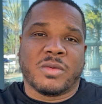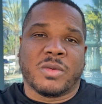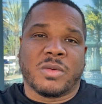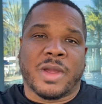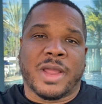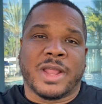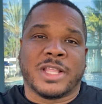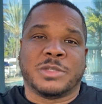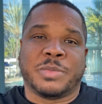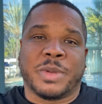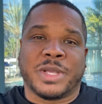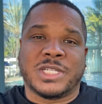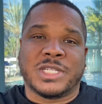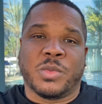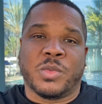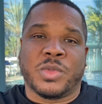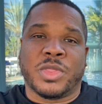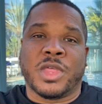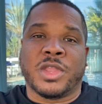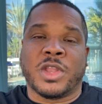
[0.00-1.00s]
right?
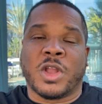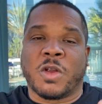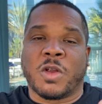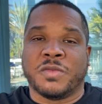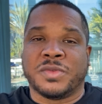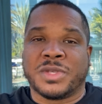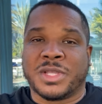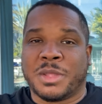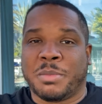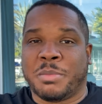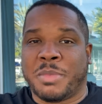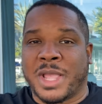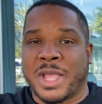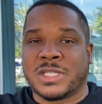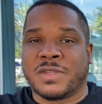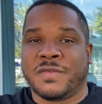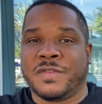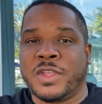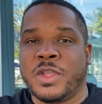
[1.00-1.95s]
Especially when the nerves get the best of